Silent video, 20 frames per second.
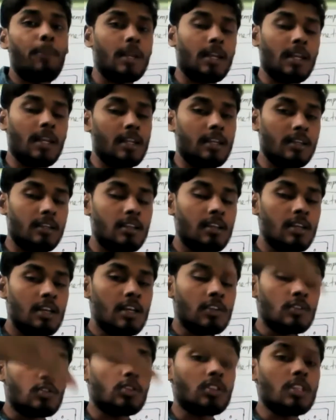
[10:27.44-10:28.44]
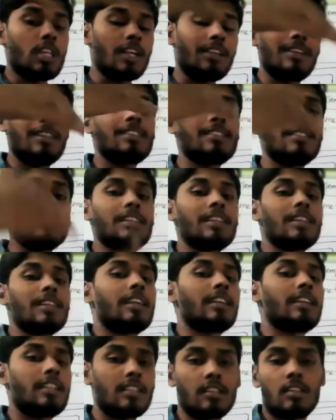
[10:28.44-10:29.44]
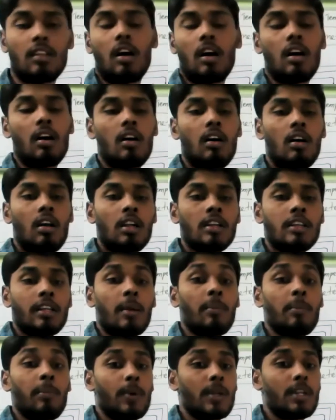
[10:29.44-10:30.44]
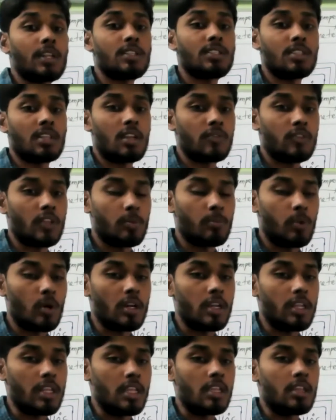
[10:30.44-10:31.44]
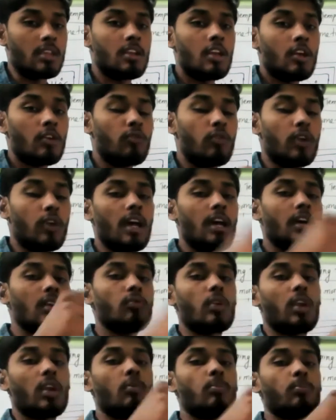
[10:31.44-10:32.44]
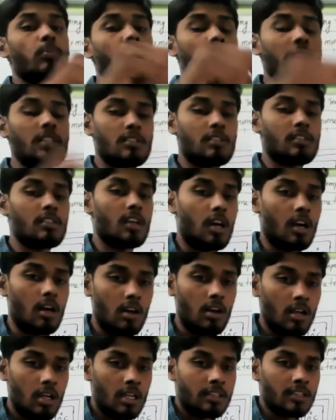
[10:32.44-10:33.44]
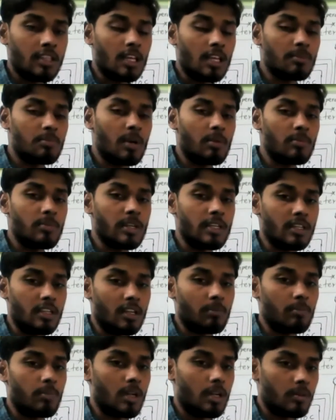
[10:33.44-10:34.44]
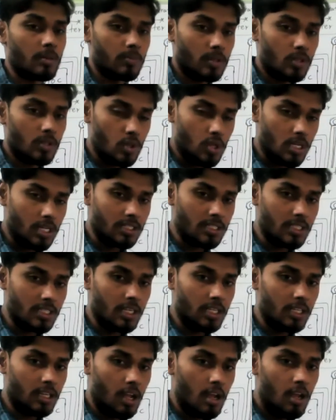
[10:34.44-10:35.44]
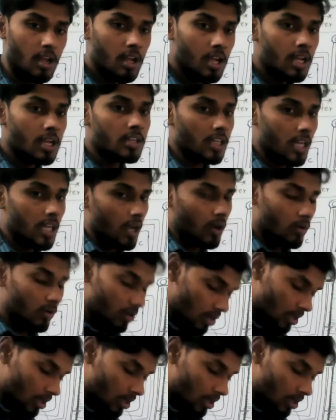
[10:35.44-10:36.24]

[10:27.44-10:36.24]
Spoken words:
end. So that is indicating the temperature of the body where we have placed the thermometer bulb. Do you understand, Ingra? Now,